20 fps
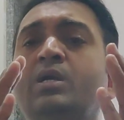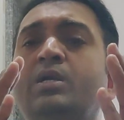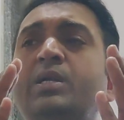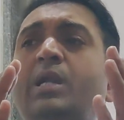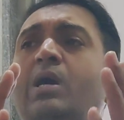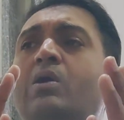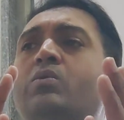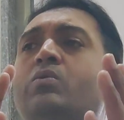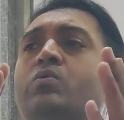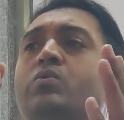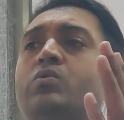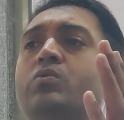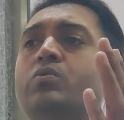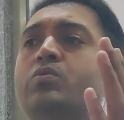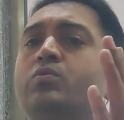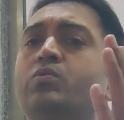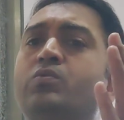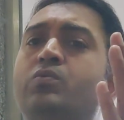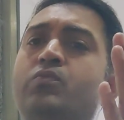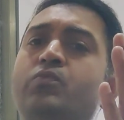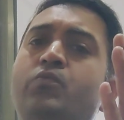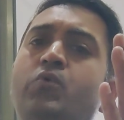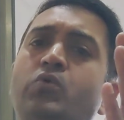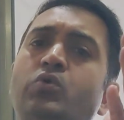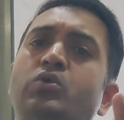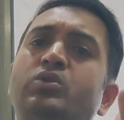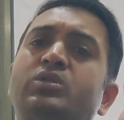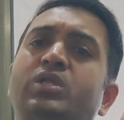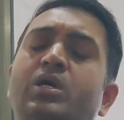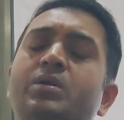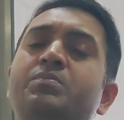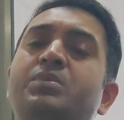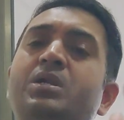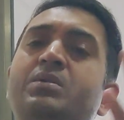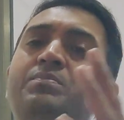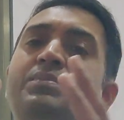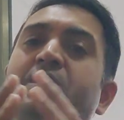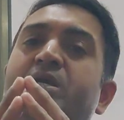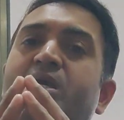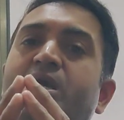Now,
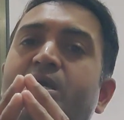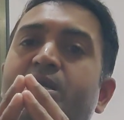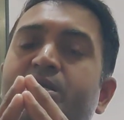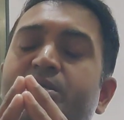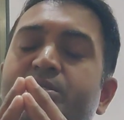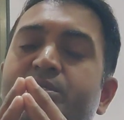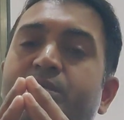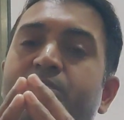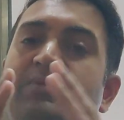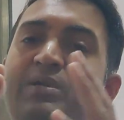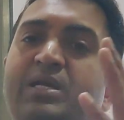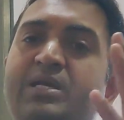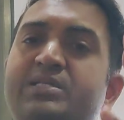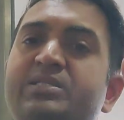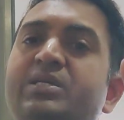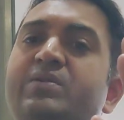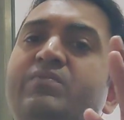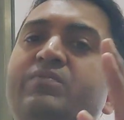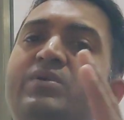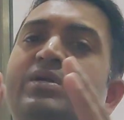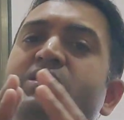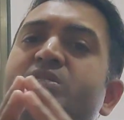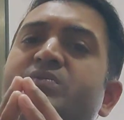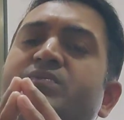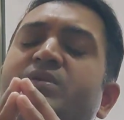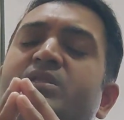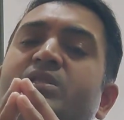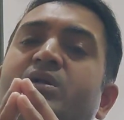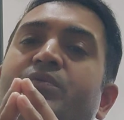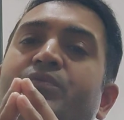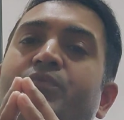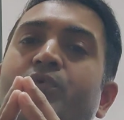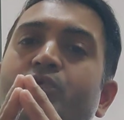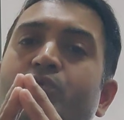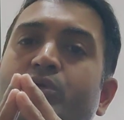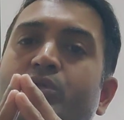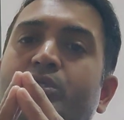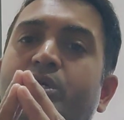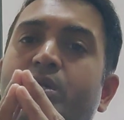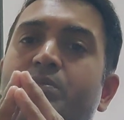photothermal mechanism. Laser works with the
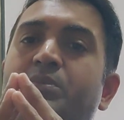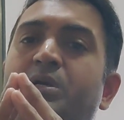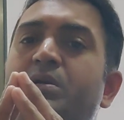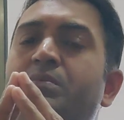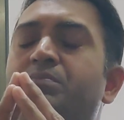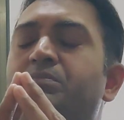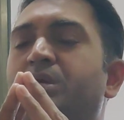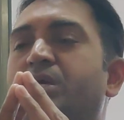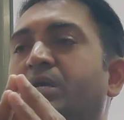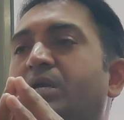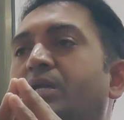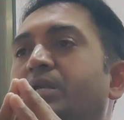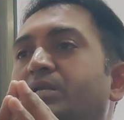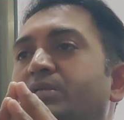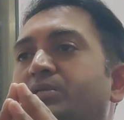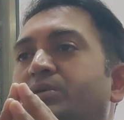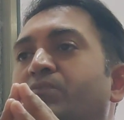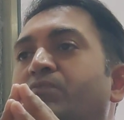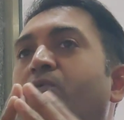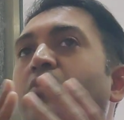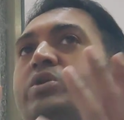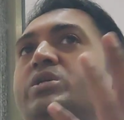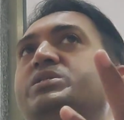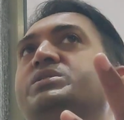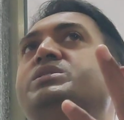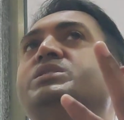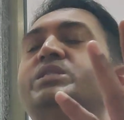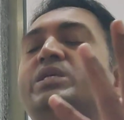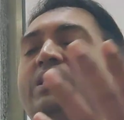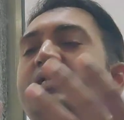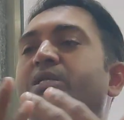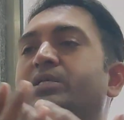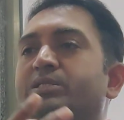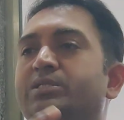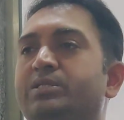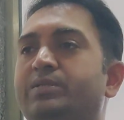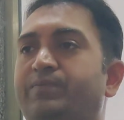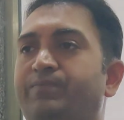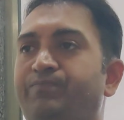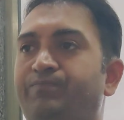photothermal mechanism. What is
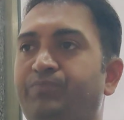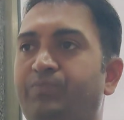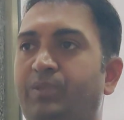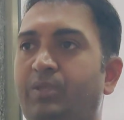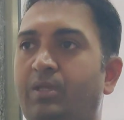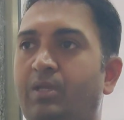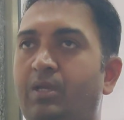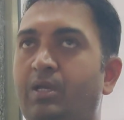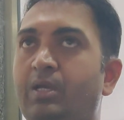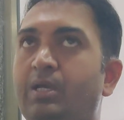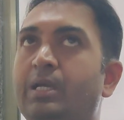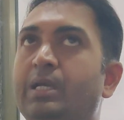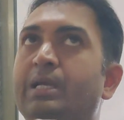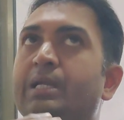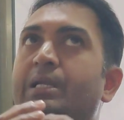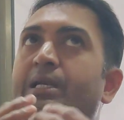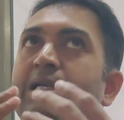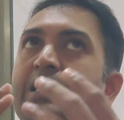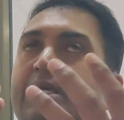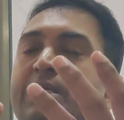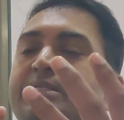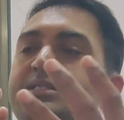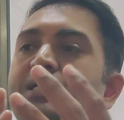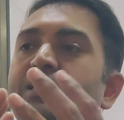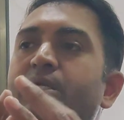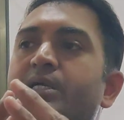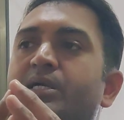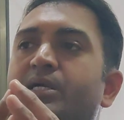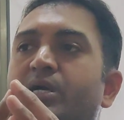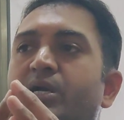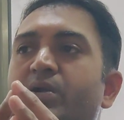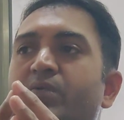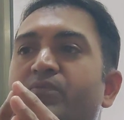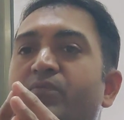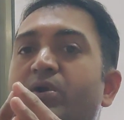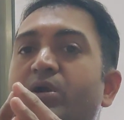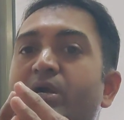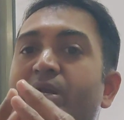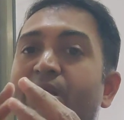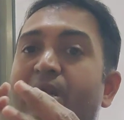this? Laser
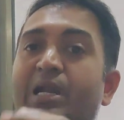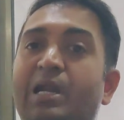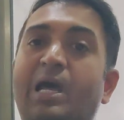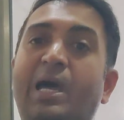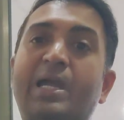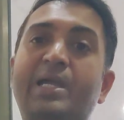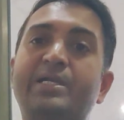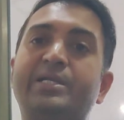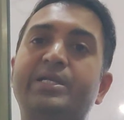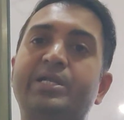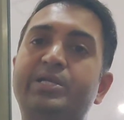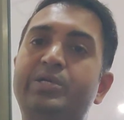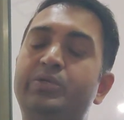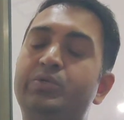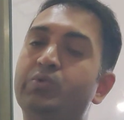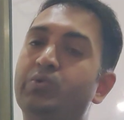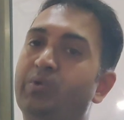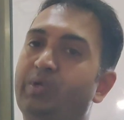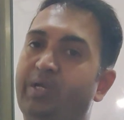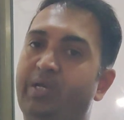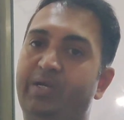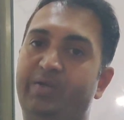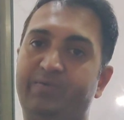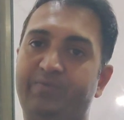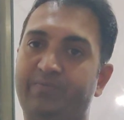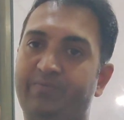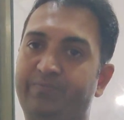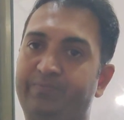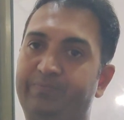convert light into heat.